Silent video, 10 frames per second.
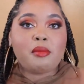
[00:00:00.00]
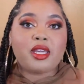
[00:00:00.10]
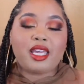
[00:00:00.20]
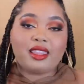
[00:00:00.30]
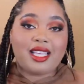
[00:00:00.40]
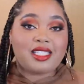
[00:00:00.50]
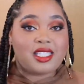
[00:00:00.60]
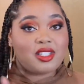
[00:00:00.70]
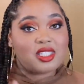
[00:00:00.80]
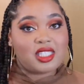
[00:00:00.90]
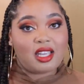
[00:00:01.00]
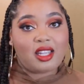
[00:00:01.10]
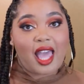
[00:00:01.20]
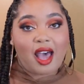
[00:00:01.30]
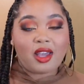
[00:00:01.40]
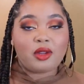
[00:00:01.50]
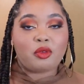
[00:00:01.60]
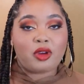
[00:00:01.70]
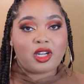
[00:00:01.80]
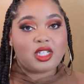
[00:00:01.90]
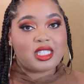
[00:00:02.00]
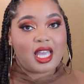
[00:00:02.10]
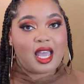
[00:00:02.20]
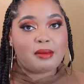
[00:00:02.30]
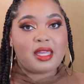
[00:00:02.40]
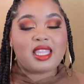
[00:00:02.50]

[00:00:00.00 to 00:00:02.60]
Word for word: but yet they still sell out in record time,